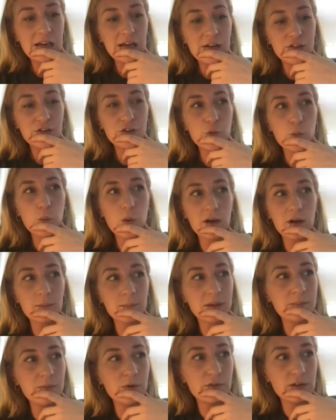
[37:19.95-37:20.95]
do you want to
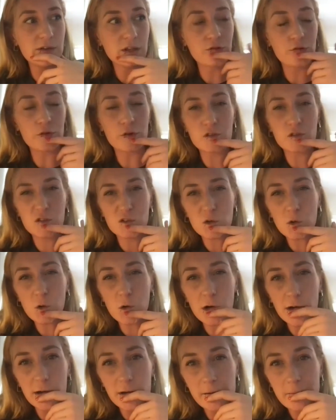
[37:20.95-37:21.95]
be moving through a
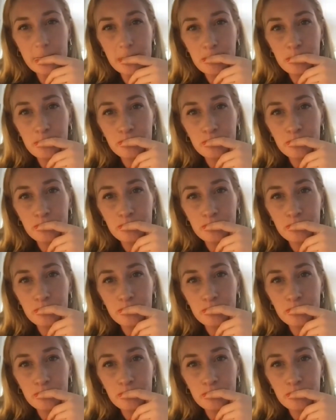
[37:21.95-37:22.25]
store?